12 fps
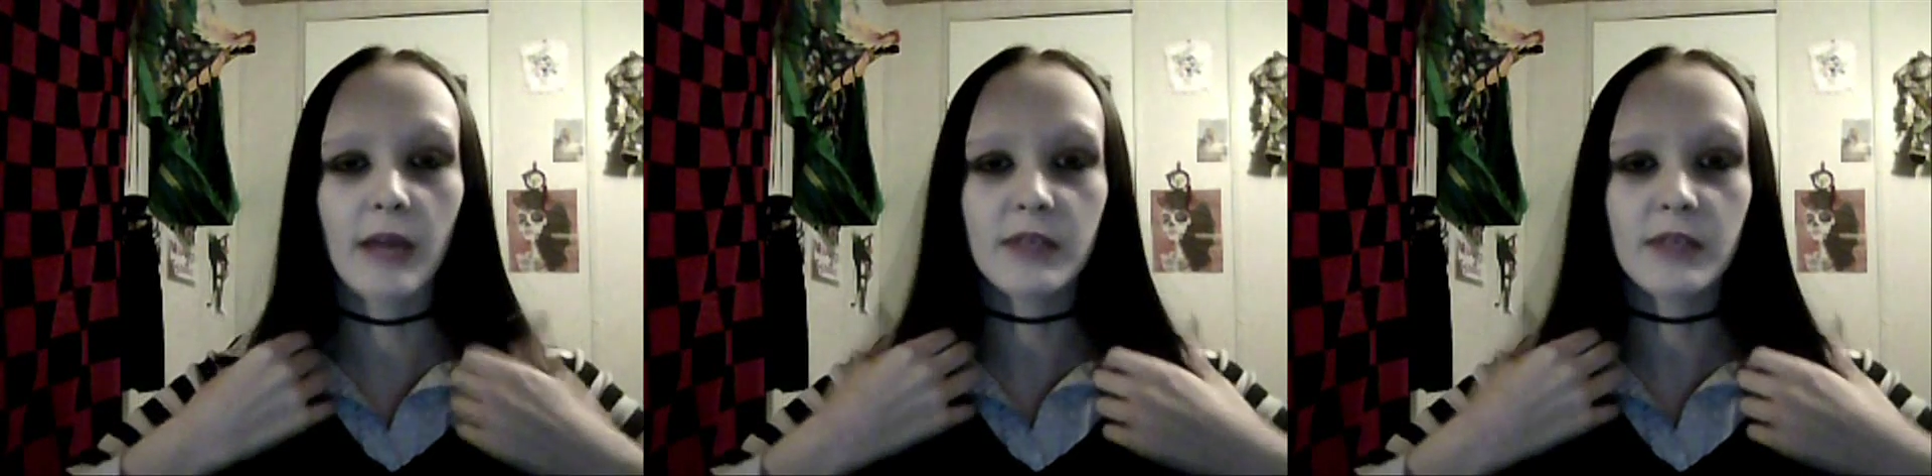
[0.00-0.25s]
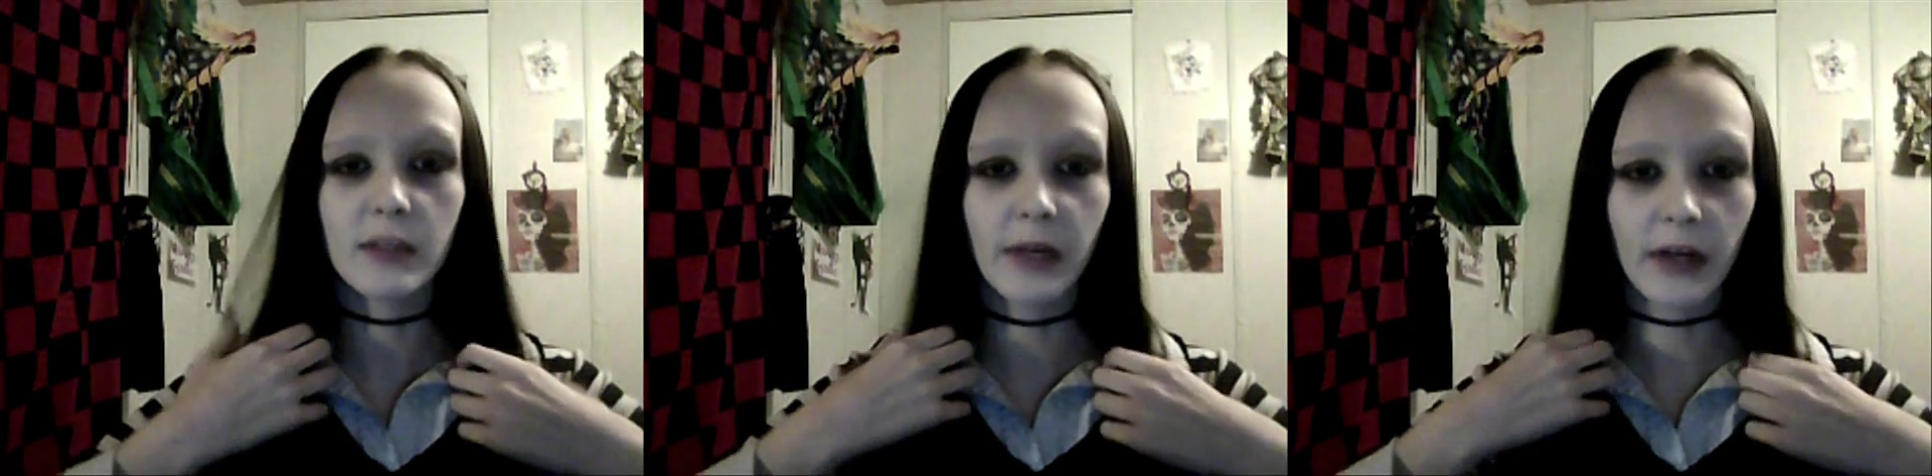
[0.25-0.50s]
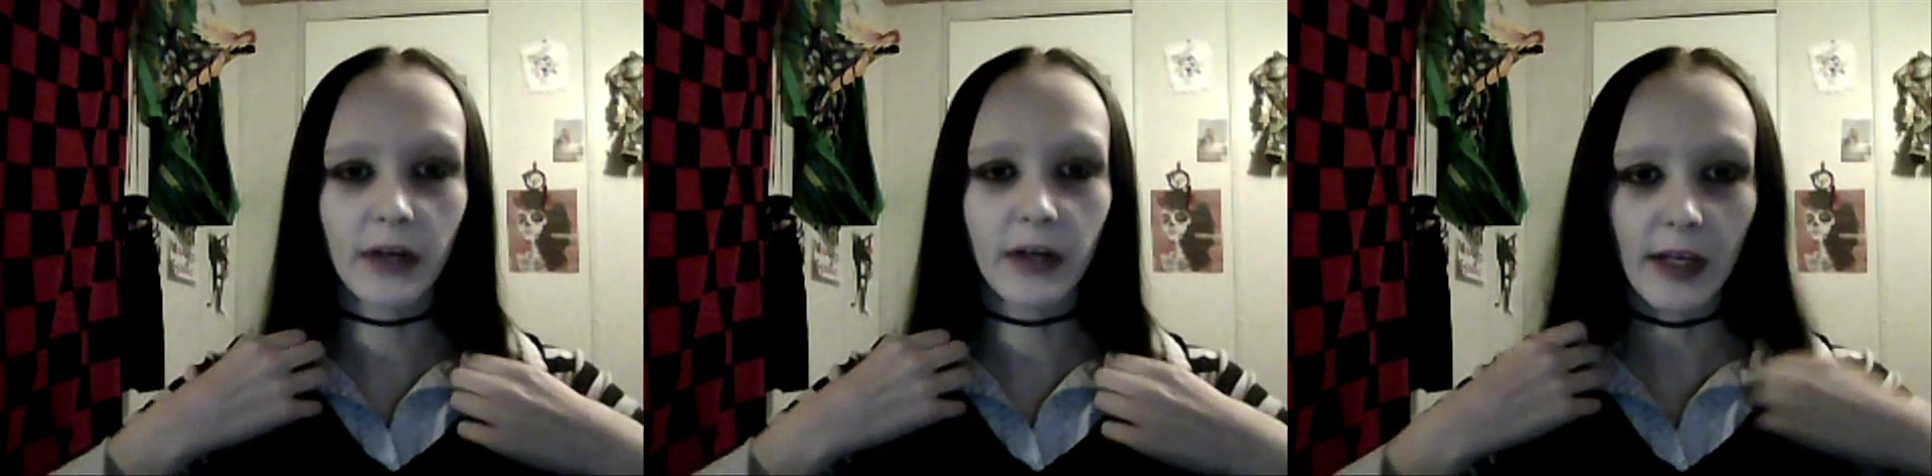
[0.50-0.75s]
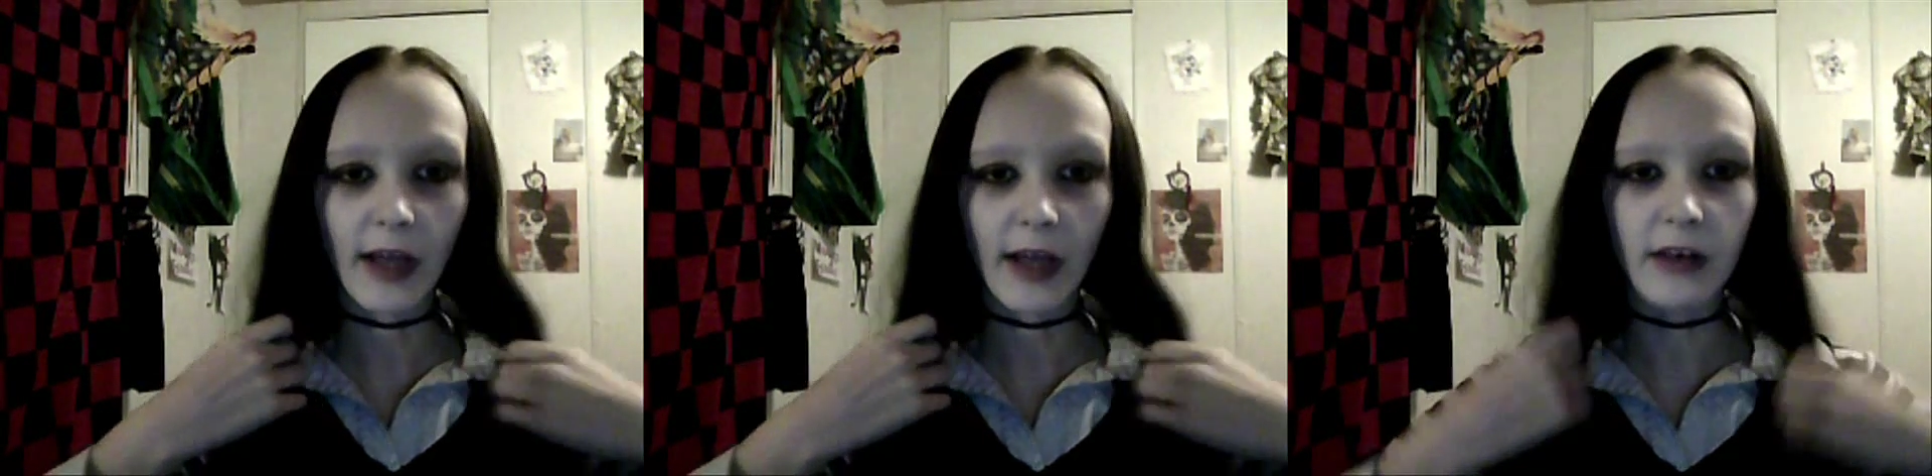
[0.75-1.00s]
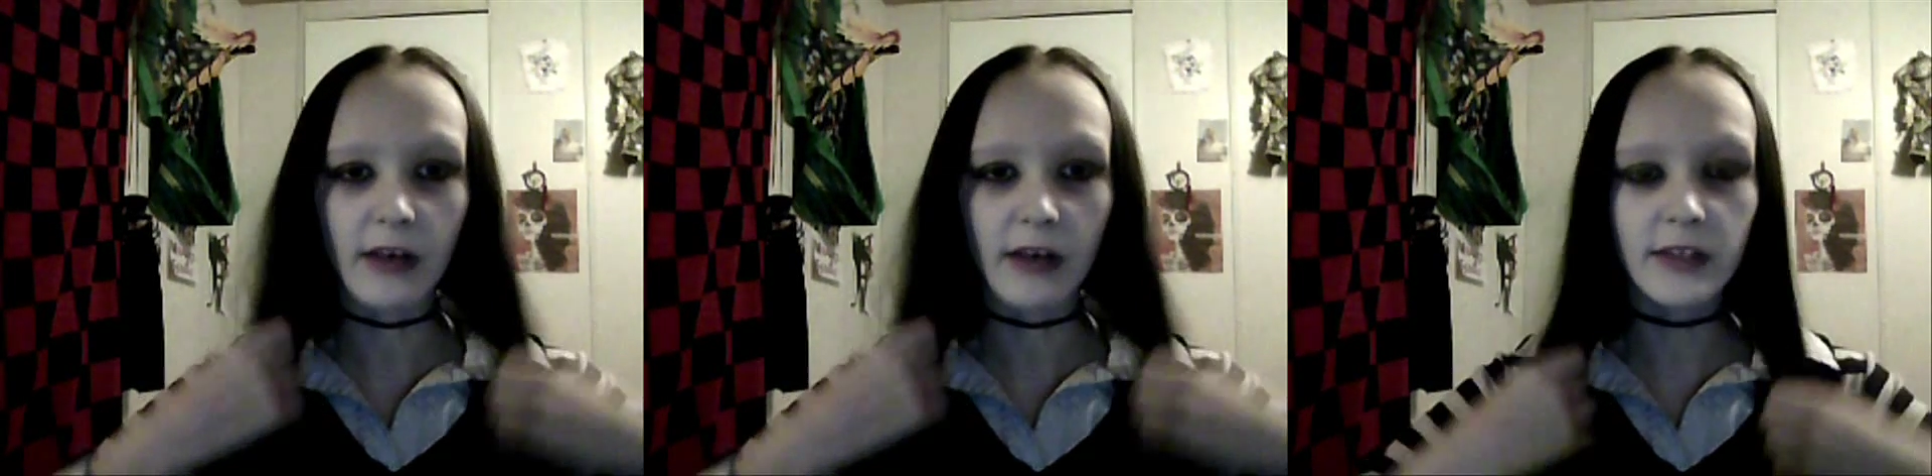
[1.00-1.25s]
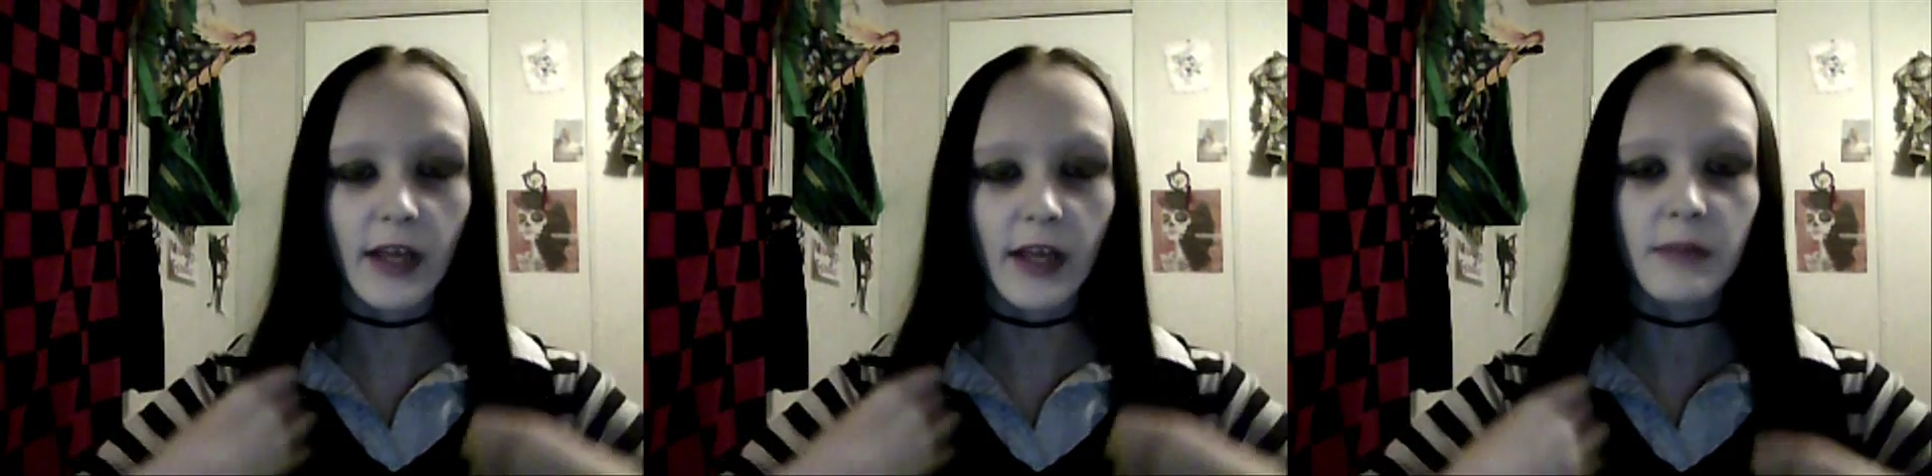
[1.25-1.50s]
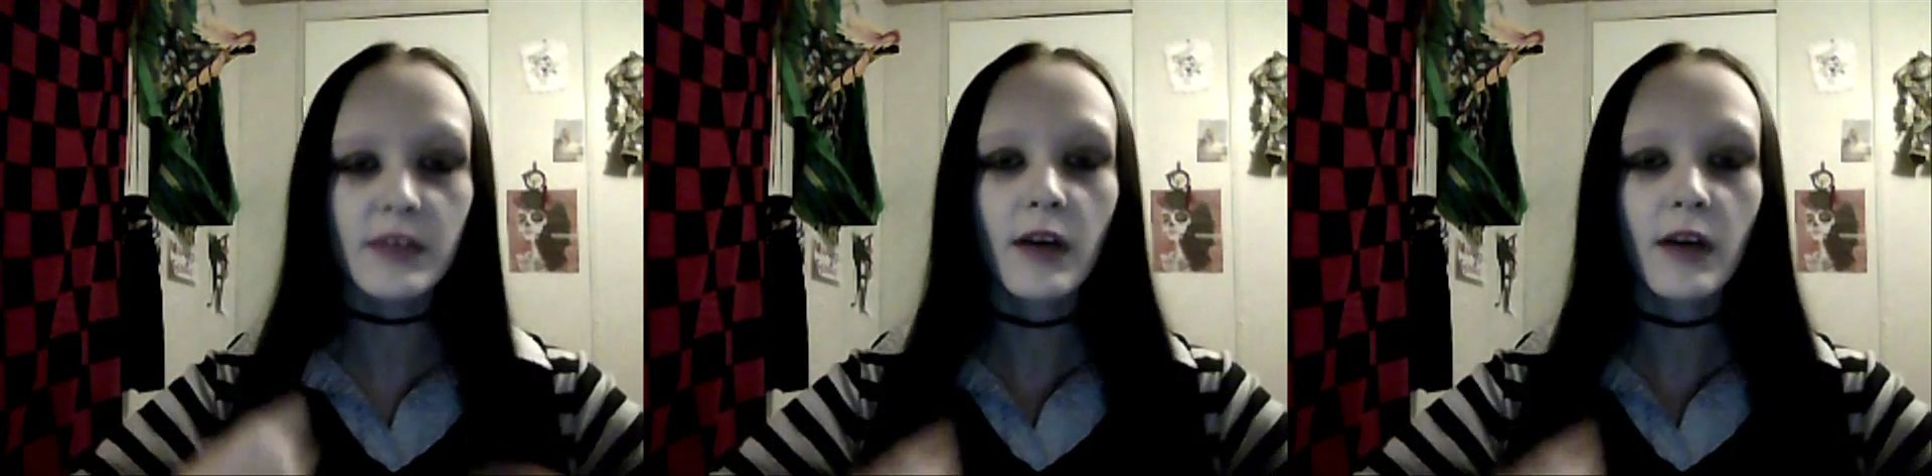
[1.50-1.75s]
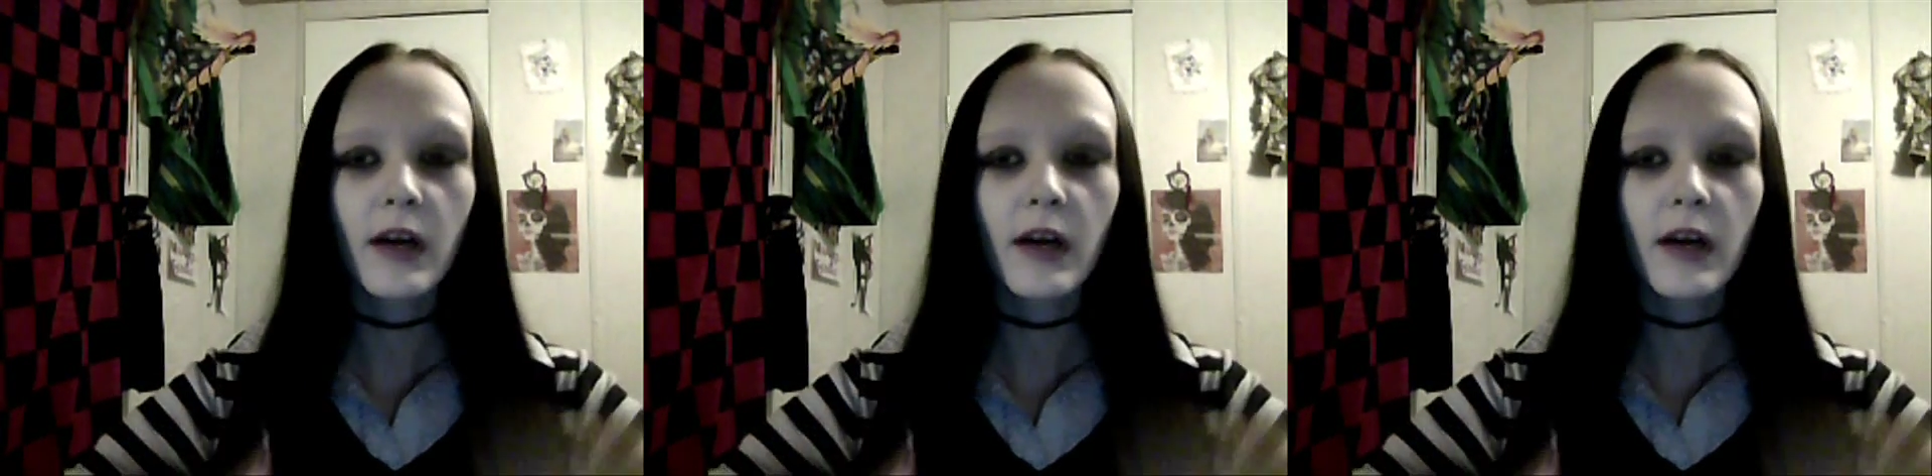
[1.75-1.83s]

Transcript: the American Mcgee Alice games,